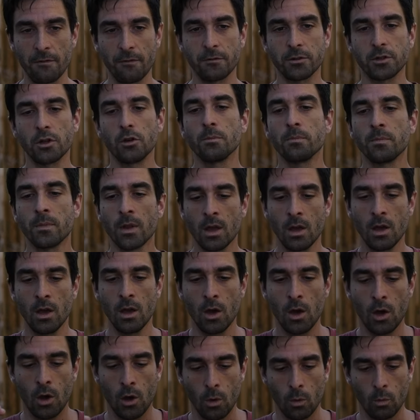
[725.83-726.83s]
So
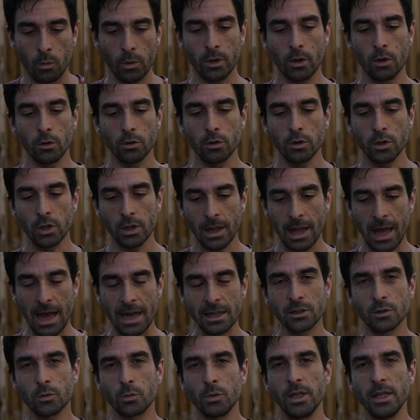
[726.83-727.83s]
we go to the
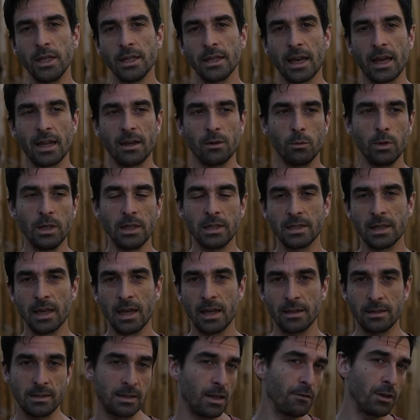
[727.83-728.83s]
last week, and we
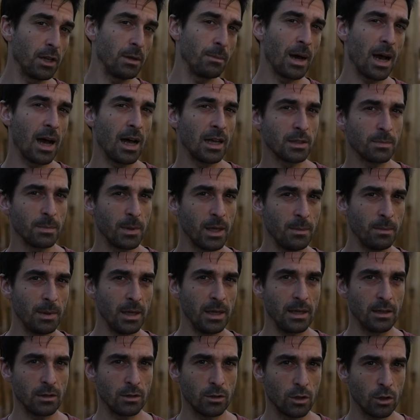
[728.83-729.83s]
said 70 miles
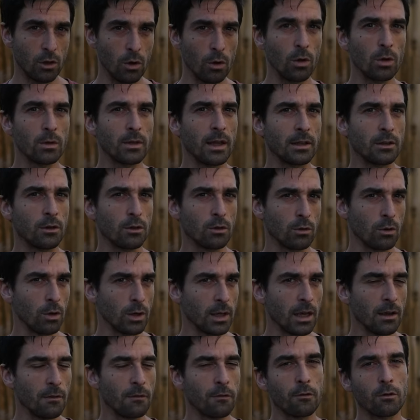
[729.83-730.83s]
maybe is the goal that you're
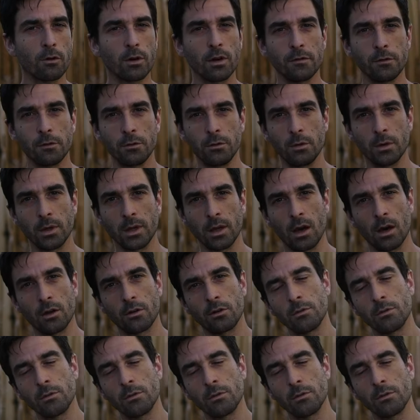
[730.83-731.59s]
looking for if you're doing 100